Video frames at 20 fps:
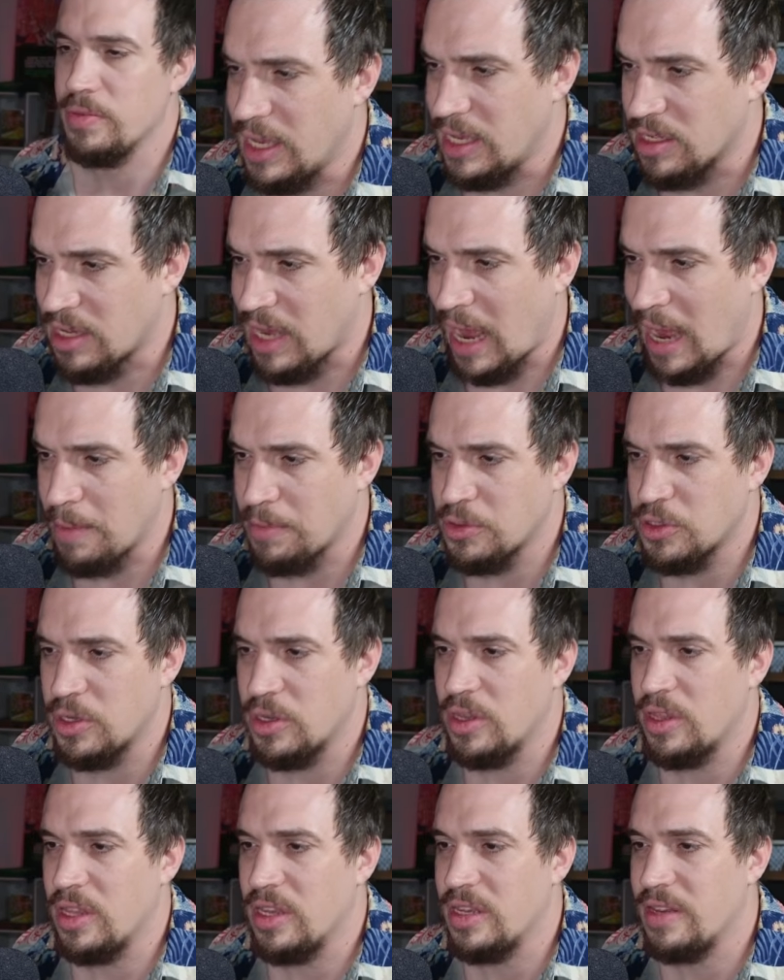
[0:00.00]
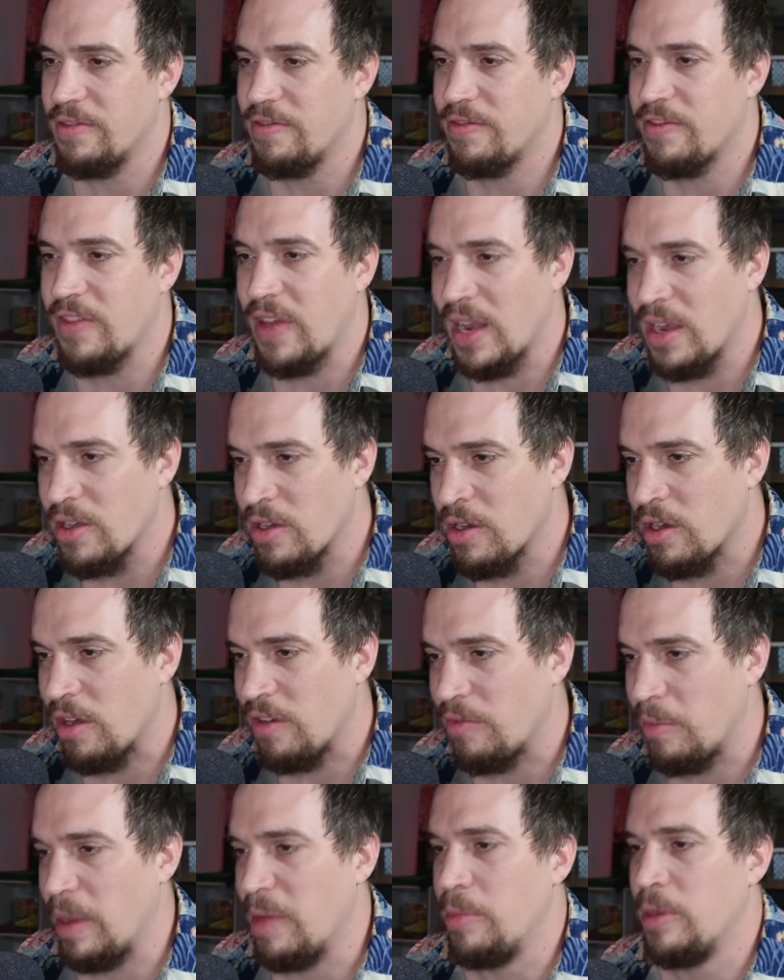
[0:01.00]
He's captured the defender
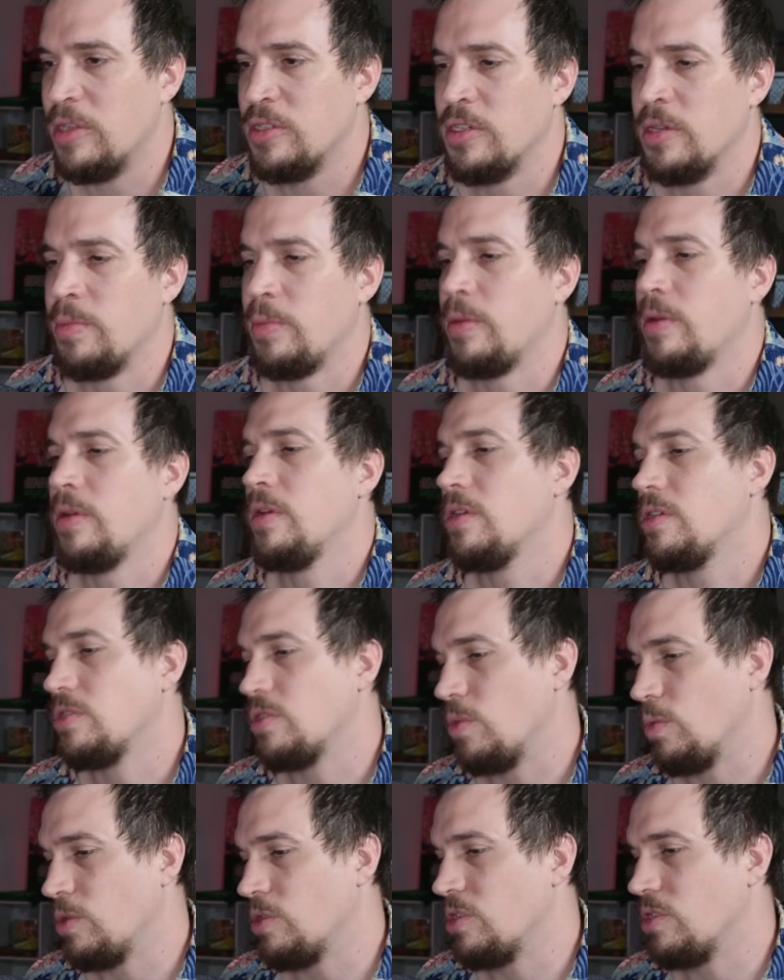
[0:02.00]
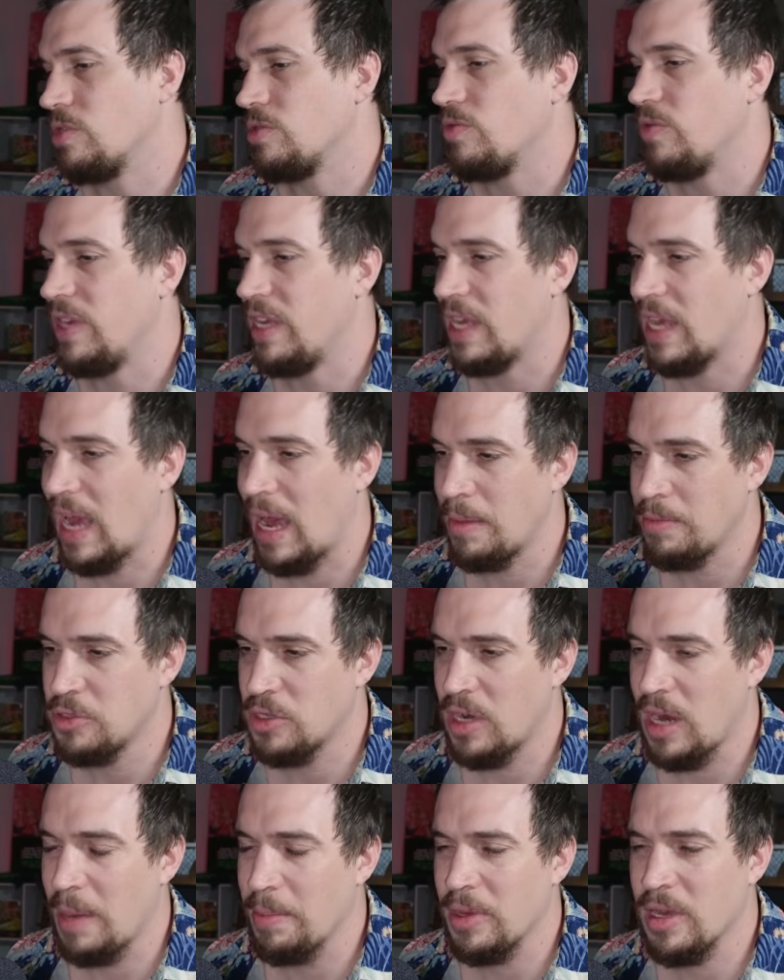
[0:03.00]
of my bishop, so we'll just
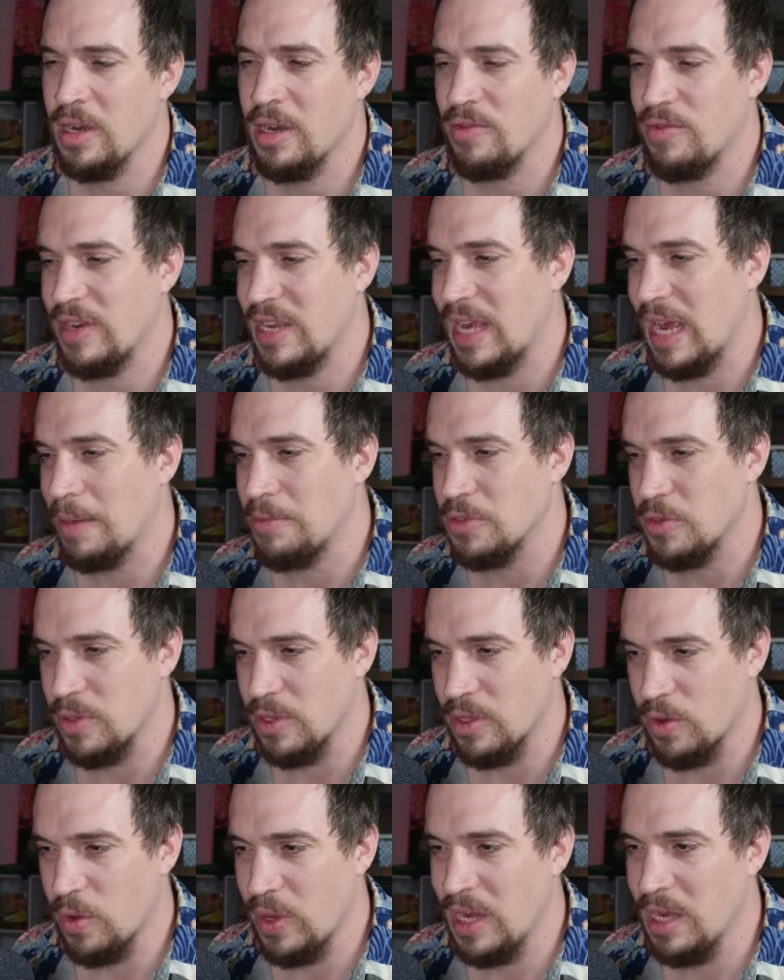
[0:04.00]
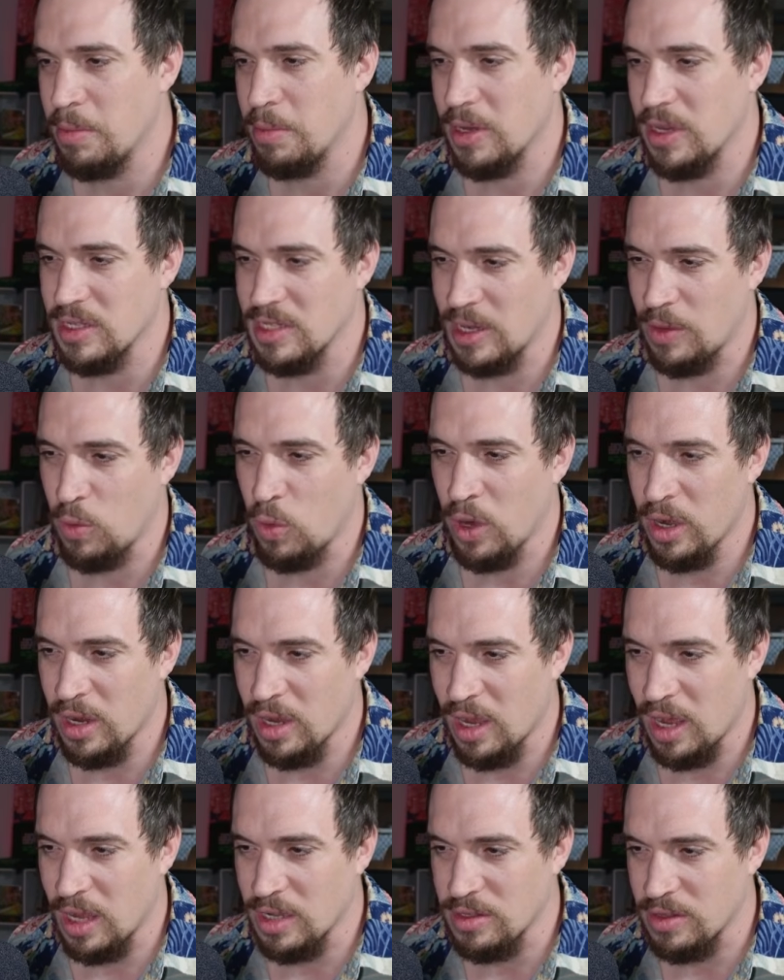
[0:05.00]
recapture. I'm going to recapture with queen because I want
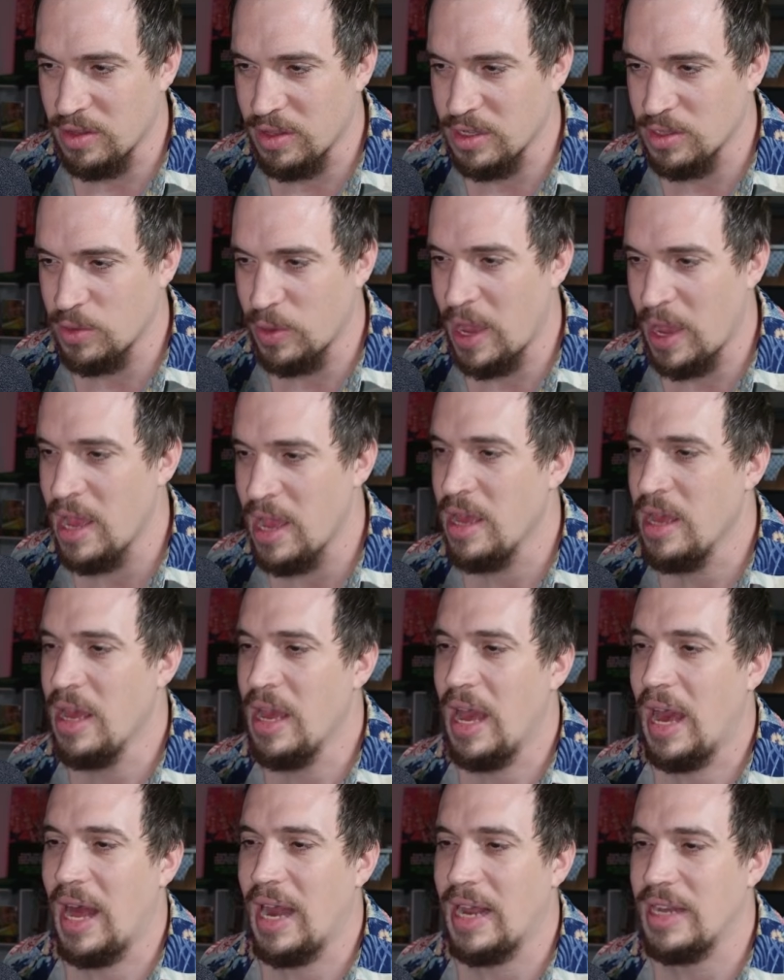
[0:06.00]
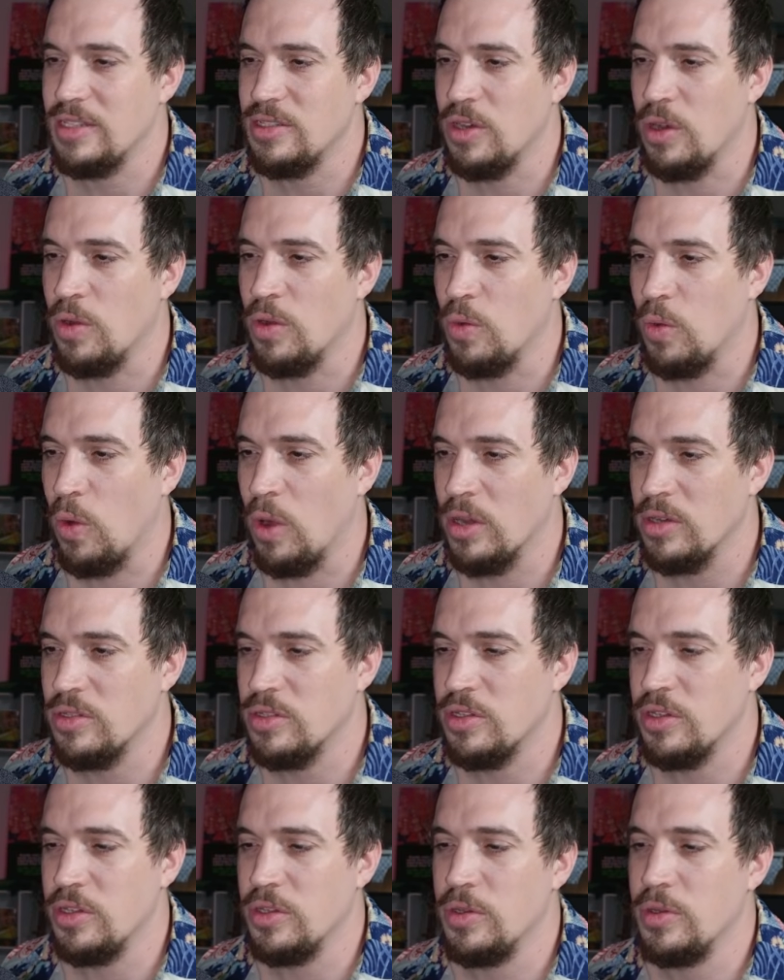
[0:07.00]
to castle this way, and I don't
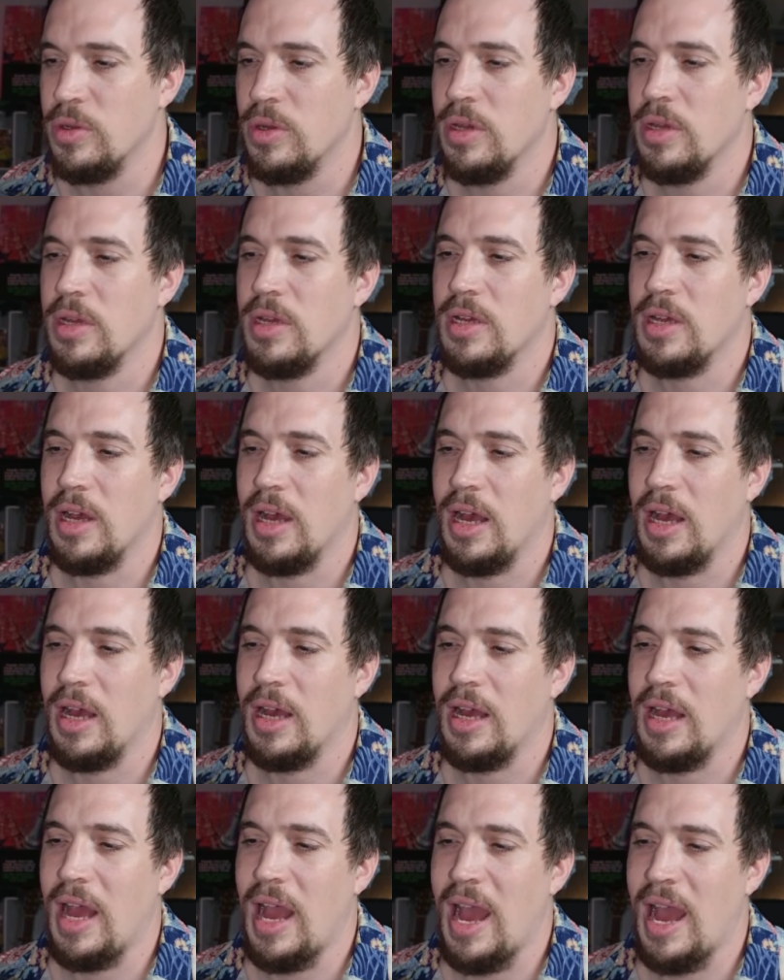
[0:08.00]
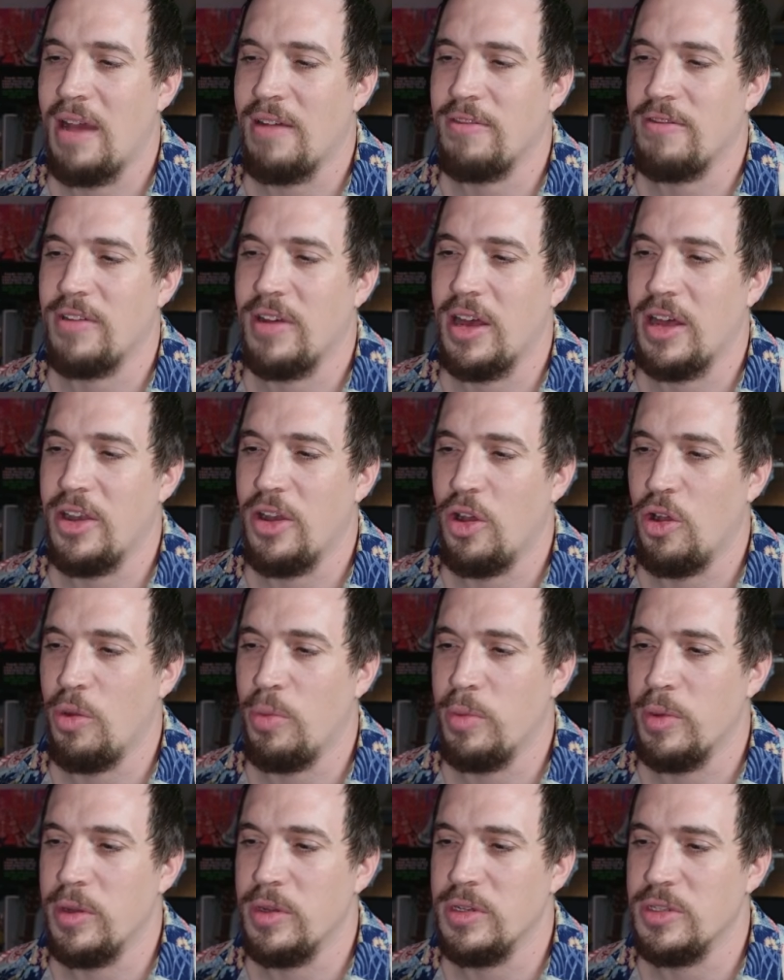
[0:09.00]
want to have an
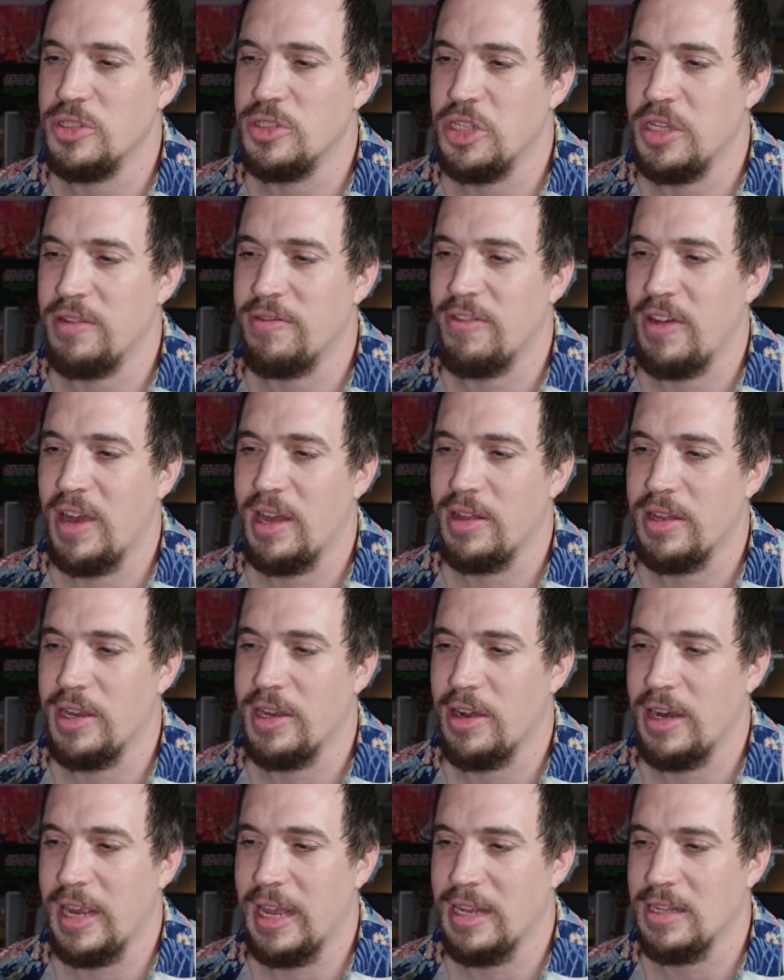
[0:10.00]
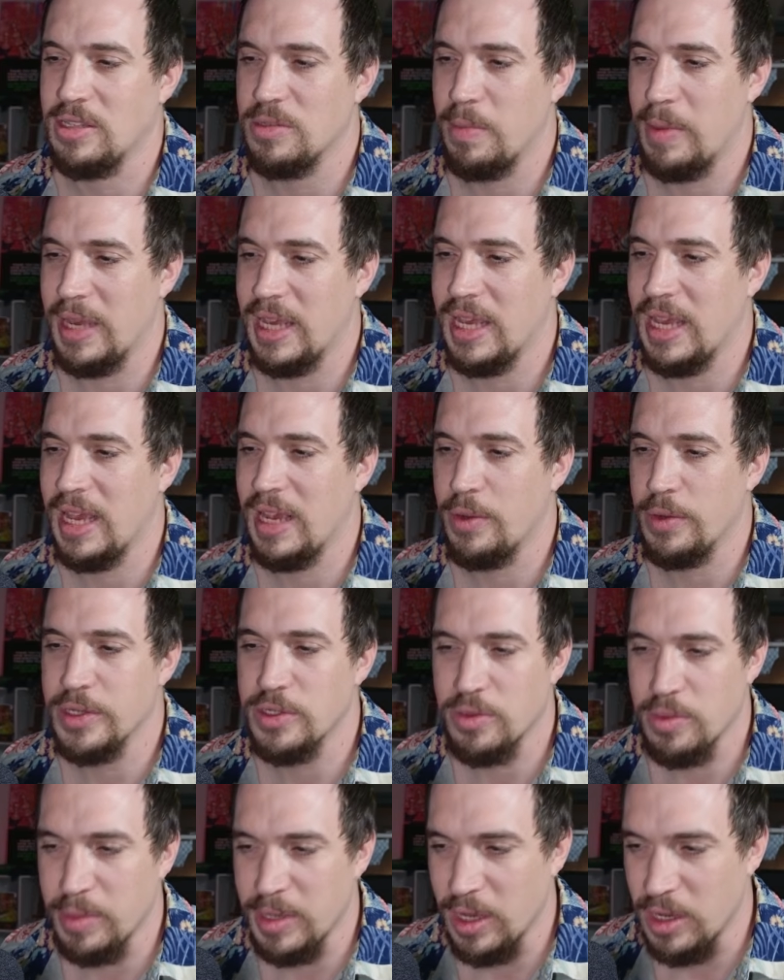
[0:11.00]
open g file here against my king,
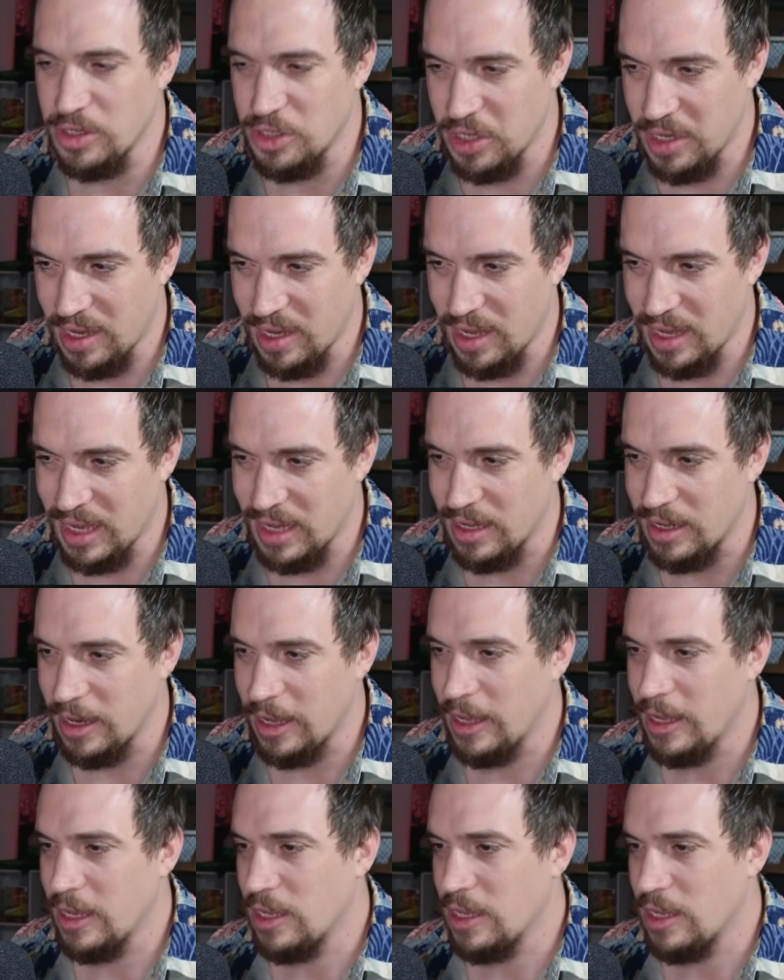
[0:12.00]
which will be on g8.